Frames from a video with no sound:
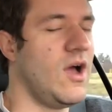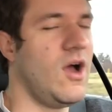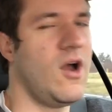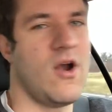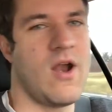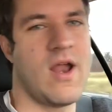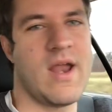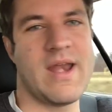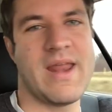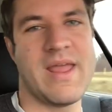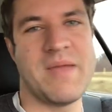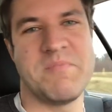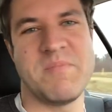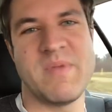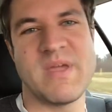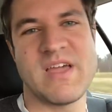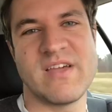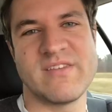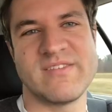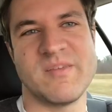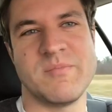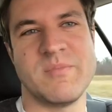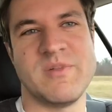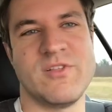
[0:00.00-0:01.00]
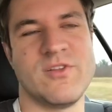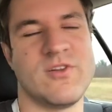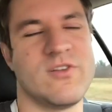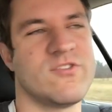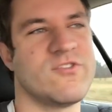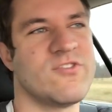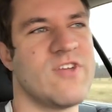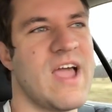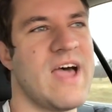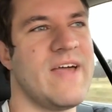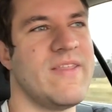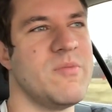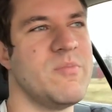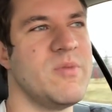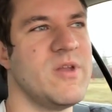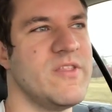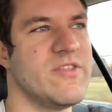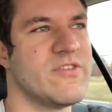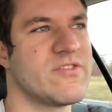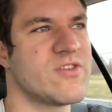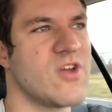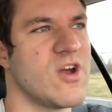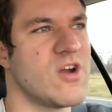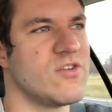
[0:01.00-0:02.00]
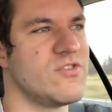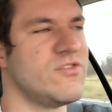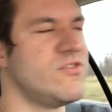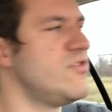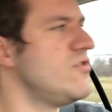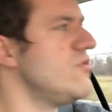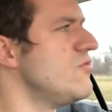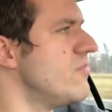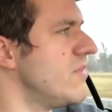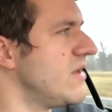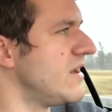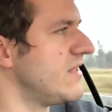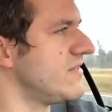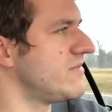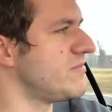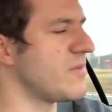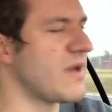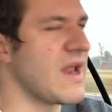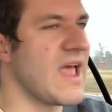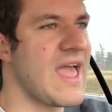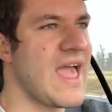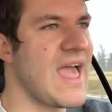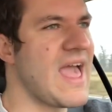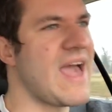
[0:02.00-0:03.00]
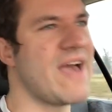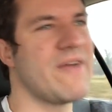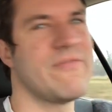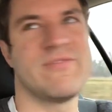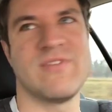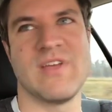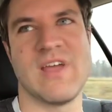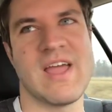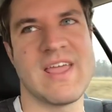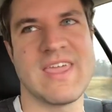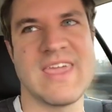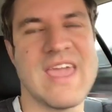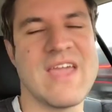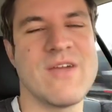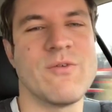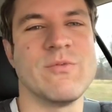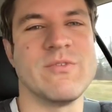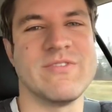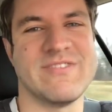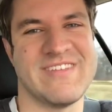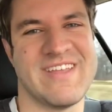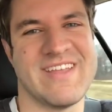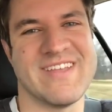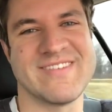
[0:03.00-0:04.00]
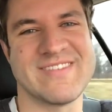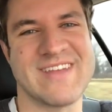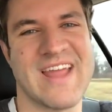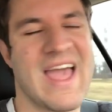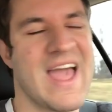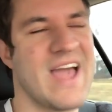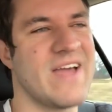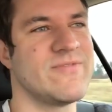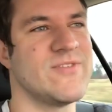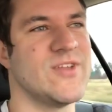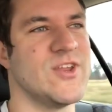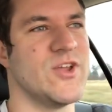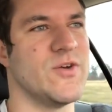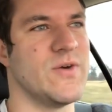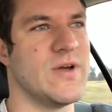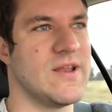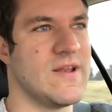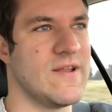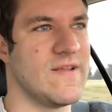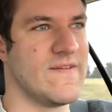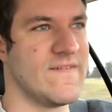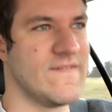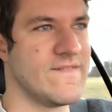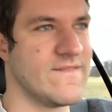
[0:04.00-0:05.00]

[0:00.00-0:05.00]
All right, and because I'm a little child, I've been in this car 2 minutes, but I can't resist. I have to do it.